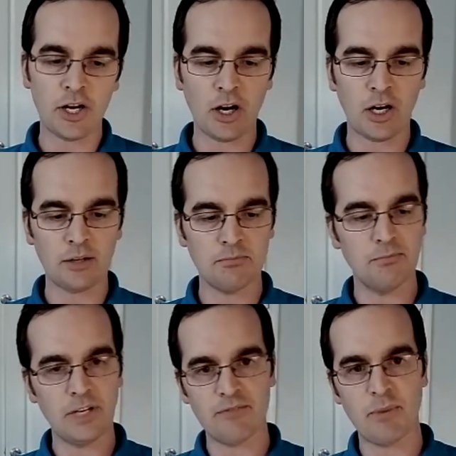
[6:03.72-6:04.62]
our
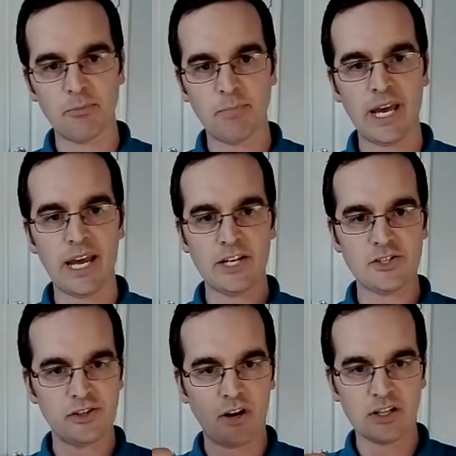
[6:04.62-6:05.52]
Givebutter
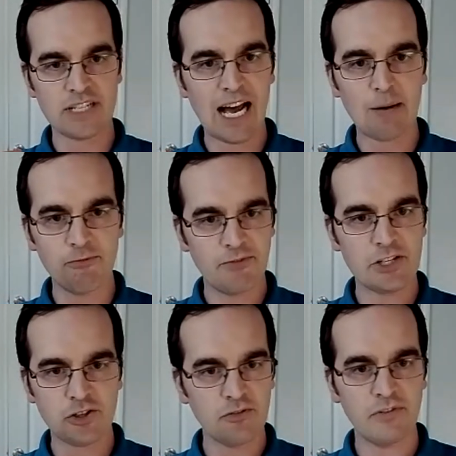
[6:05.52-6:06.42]
page, our top
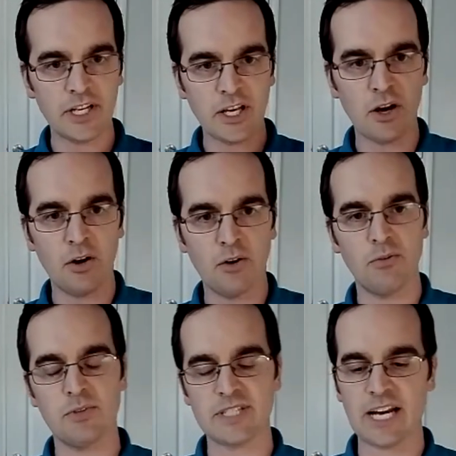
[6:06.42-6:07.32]
featured video
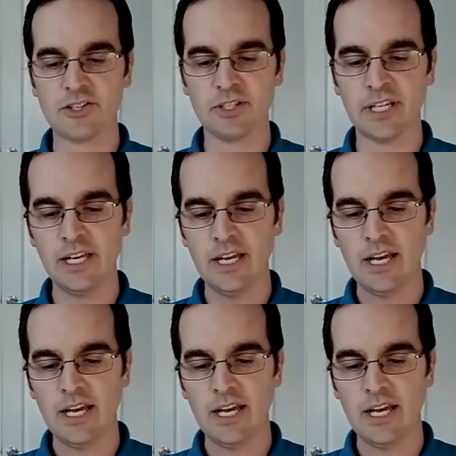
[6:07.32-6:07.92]
was actually